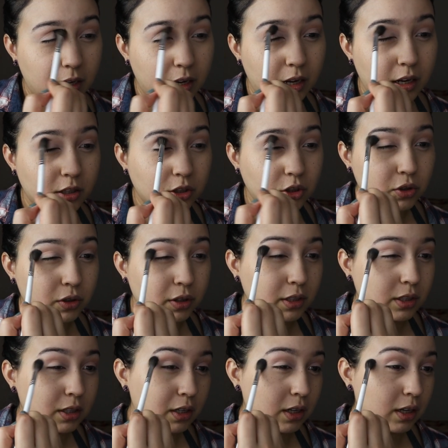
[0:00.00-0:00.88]

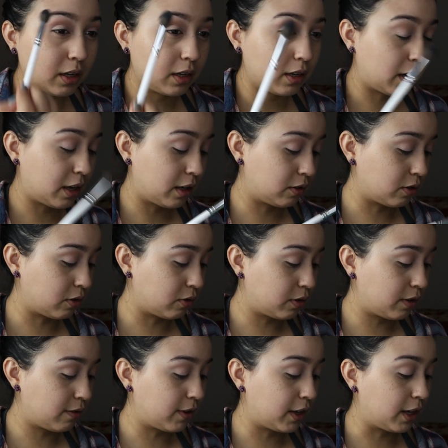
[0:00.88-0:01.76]
extra today. I
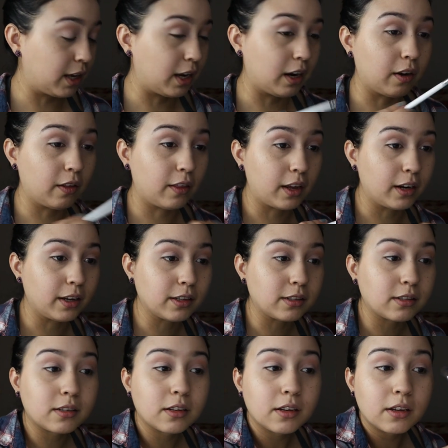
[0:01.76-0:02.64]
don't even care that
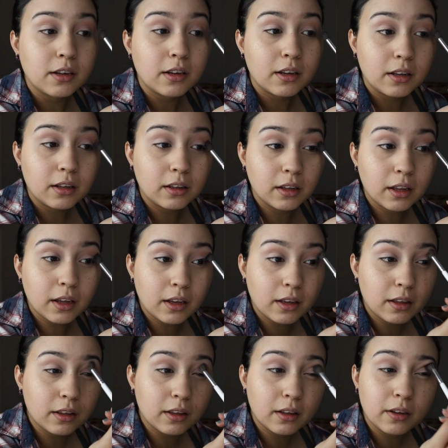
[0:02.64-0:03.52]
it's
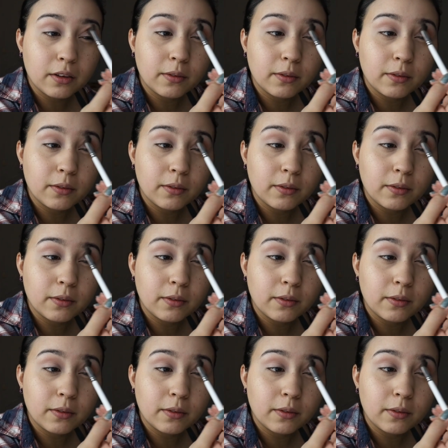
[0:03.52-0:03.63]
like